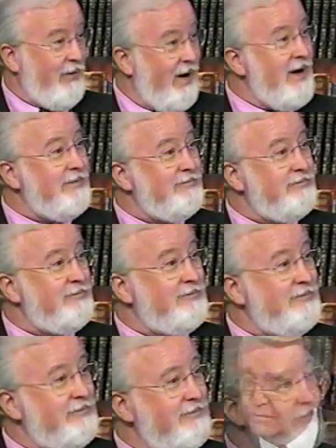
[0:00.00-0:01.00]
right?
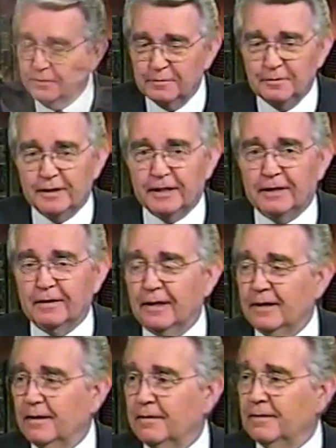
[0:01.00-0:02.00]
Absolutely.
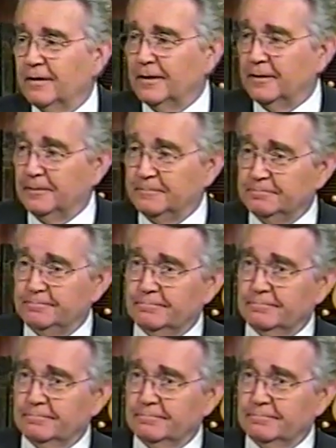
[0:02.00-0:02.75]
And, um,